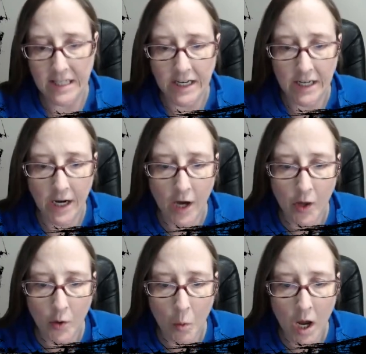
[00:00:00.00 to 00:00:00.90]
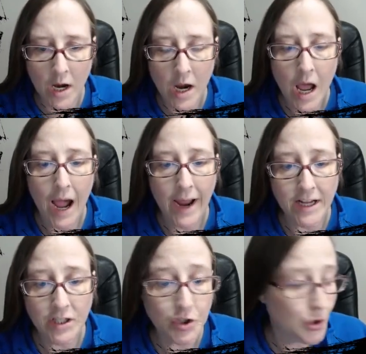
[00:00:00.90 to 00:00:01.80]
in another one. I
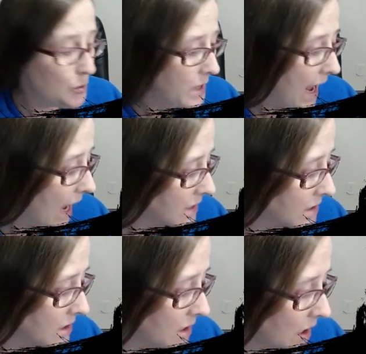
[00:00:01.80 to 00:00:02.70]
can do that.